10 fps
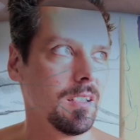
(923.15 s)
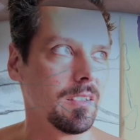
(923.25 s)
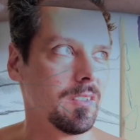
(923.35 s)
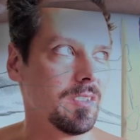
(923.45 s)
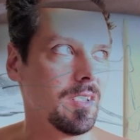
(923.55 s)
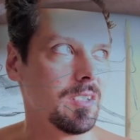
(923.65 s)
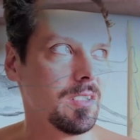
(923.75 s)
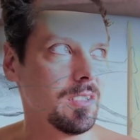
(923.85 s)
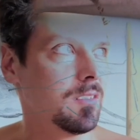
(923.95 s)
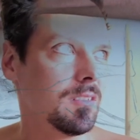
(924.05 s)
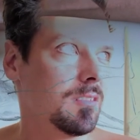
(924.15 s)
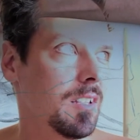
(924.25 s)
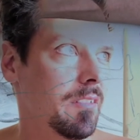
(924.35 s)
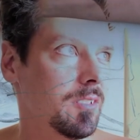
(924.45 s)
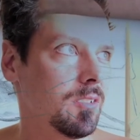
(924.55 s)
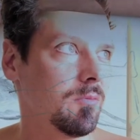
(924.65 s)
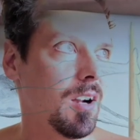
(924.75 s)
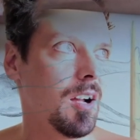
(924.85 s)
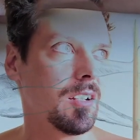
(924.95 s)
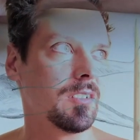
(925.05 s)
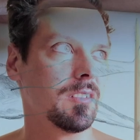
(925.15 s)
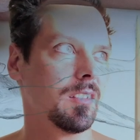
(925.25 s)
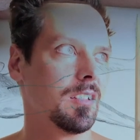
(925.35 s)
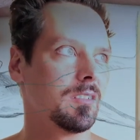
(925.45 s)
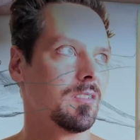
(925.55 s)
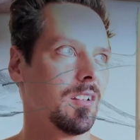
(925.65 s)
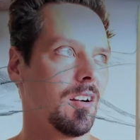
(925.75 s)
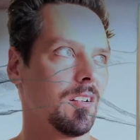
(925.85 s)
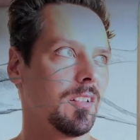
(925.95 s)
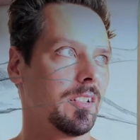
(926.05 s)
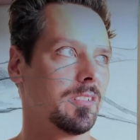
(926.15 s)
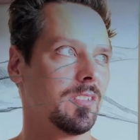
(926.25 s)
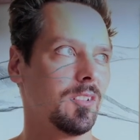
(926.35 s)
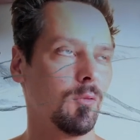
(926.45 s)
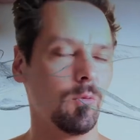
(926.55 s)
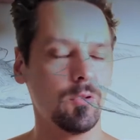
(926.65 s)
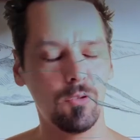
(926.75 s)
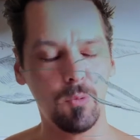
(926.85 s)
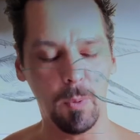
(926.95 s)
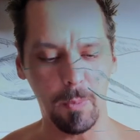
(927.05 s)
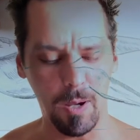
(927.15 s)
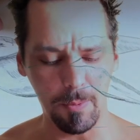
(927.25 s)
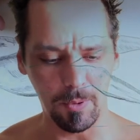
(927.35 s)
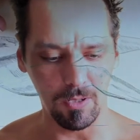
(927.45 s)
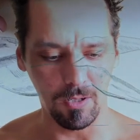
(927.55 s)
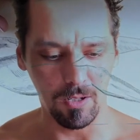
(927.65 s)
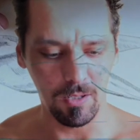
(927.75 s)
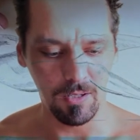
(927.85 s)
like the 60s and 70s rock and things are like still super popular.